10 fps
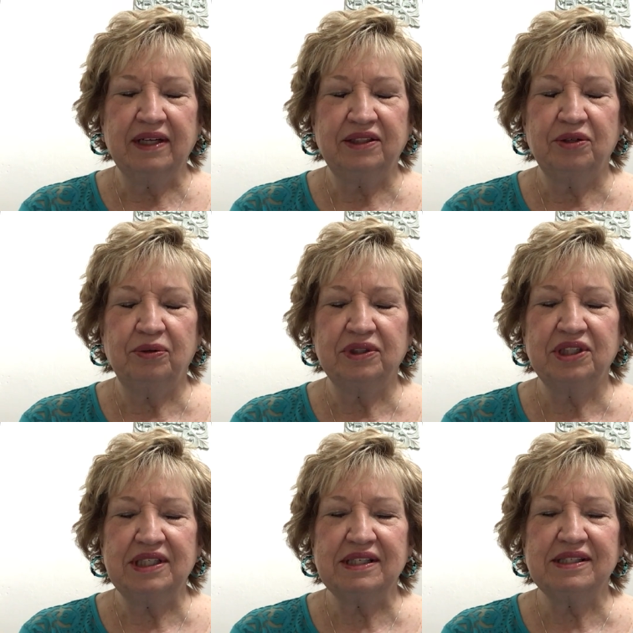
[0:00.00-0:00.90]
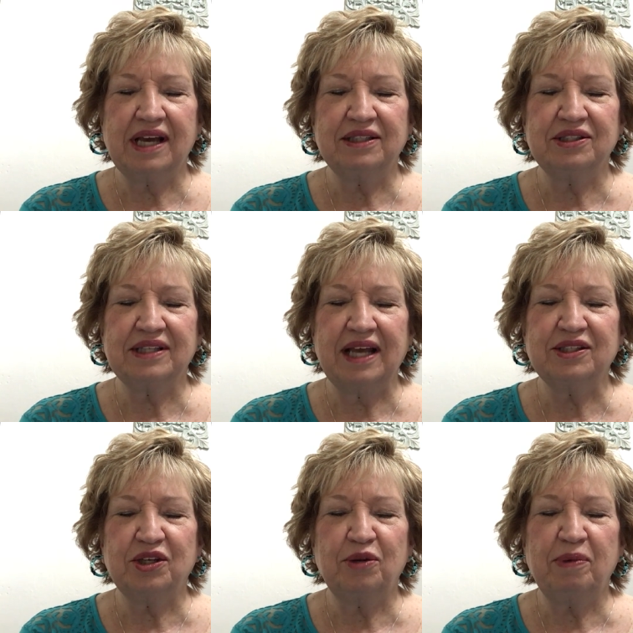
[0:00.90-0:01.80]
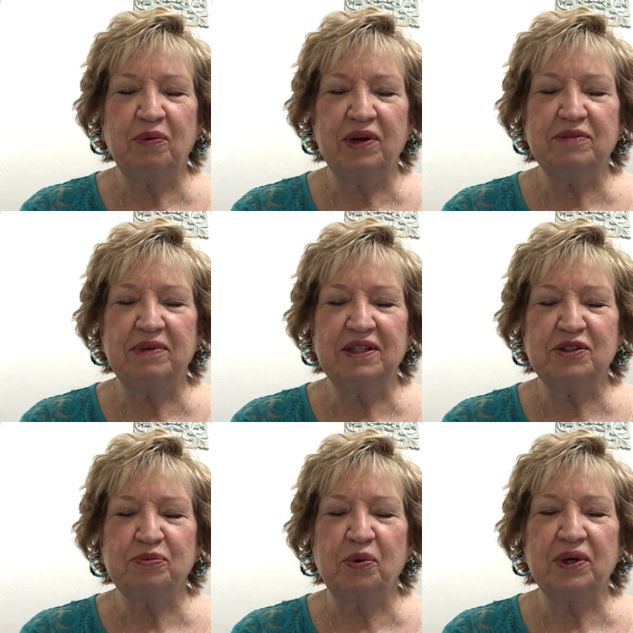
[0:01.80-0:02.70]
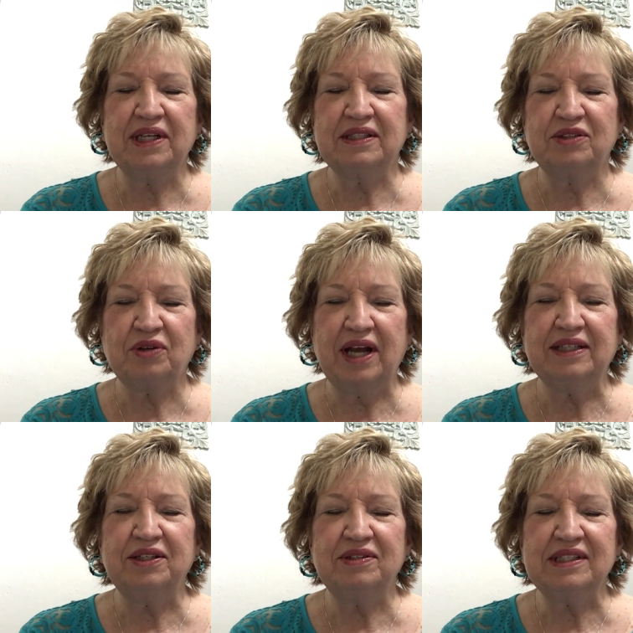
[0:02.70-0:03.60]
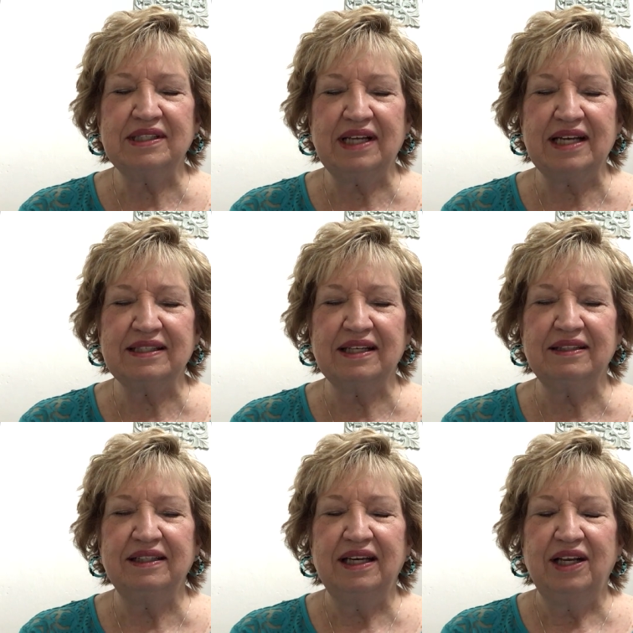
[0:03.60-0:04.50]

Dear Lord Jesus, I just ask you to be with me this morning as I try to do this lesson.